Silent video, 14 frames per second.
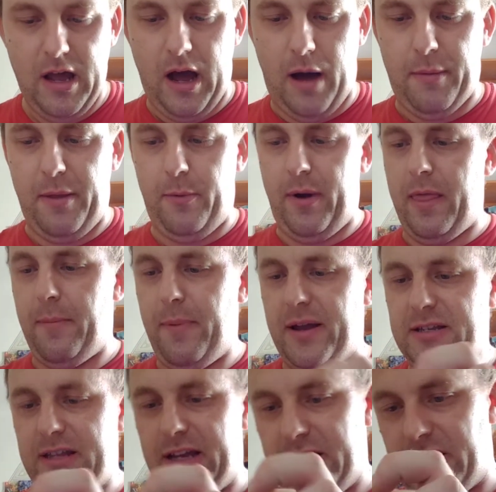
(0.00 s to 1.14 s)
I mean, one of the best
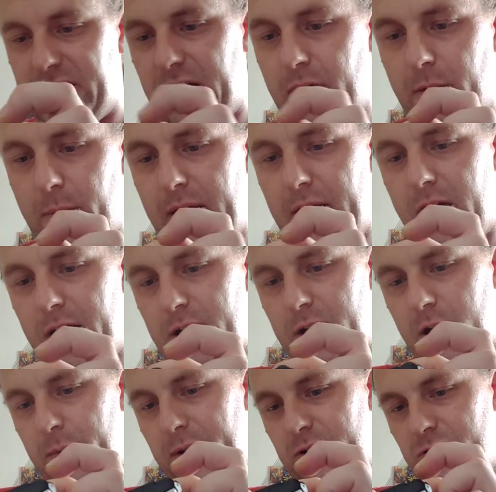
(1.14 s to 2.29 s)
things, you know, about like
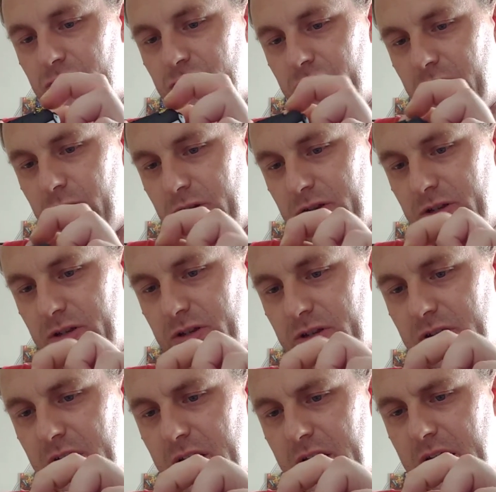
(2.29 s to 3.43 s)
comic
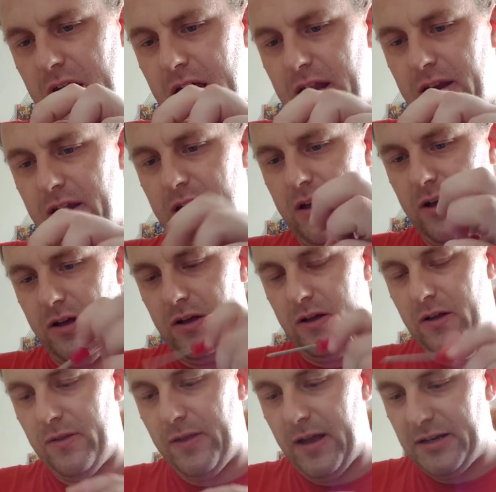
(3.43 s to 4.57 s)
controllers and
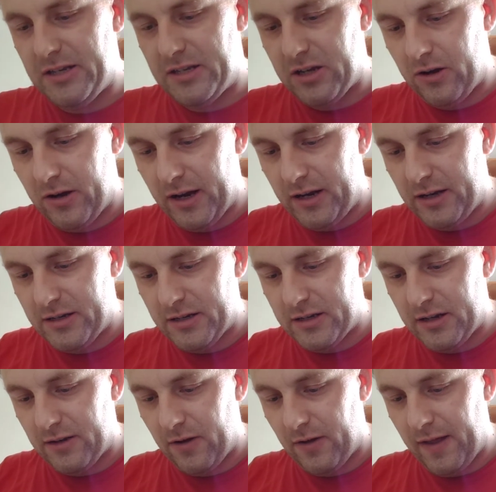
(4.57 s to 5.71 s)
their designs and
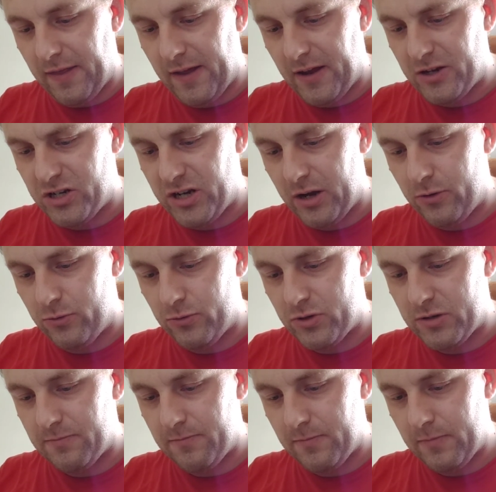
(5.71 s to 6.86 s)
stuff like that, their
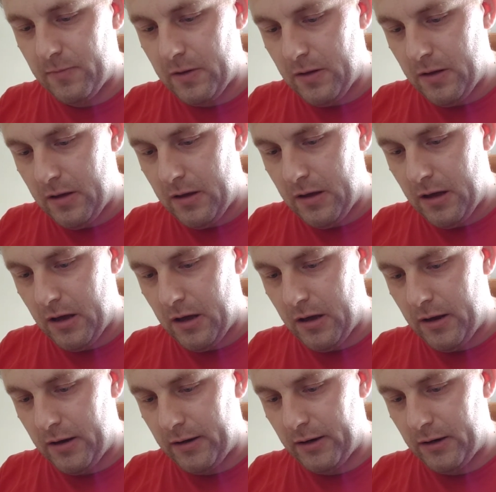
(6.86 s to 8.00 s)
shells,
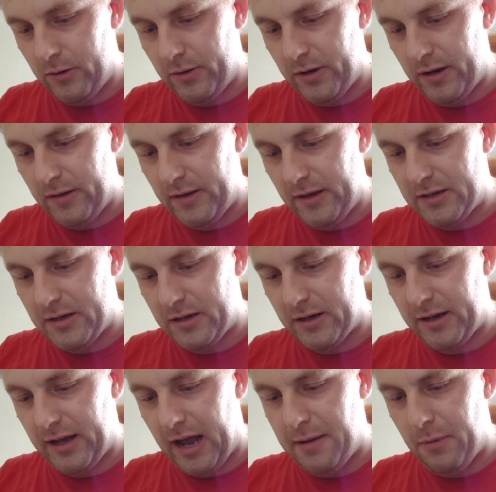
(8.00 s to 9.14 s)
and including these
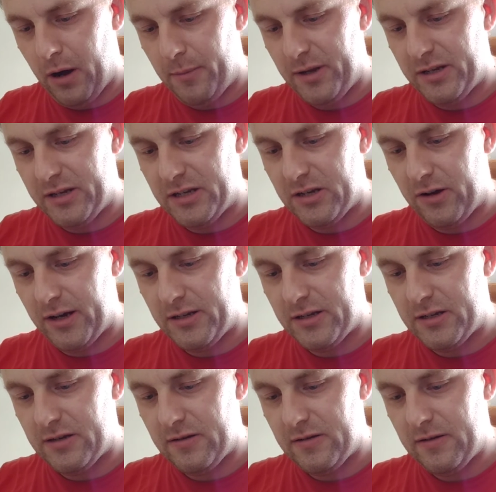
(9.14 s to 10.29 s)
game armor
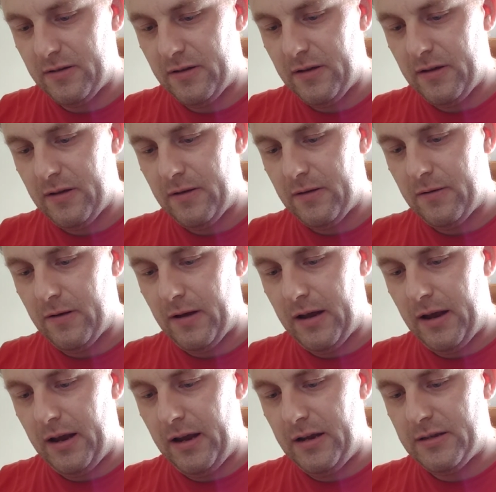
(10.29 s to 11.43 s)
designs, right,
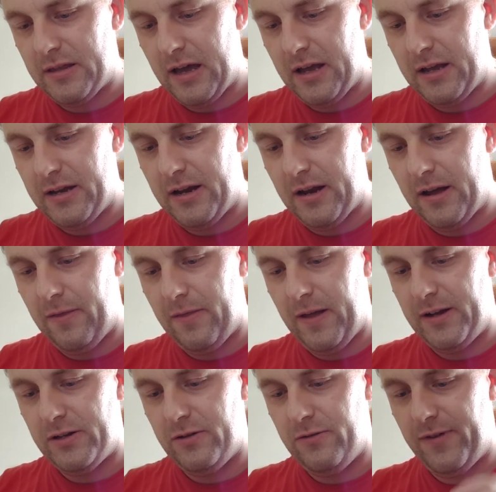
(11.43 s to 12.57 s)
is that, you know, they
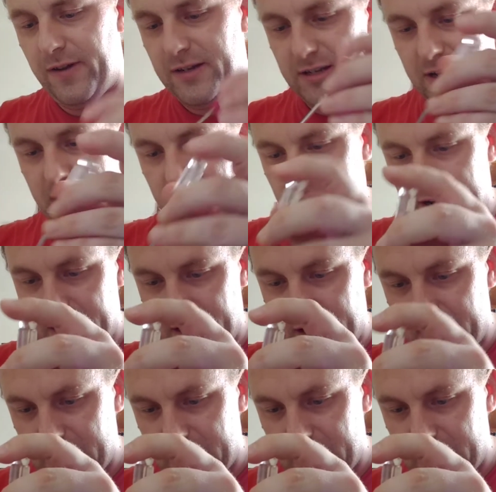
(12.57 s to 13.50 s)
do fit snugly.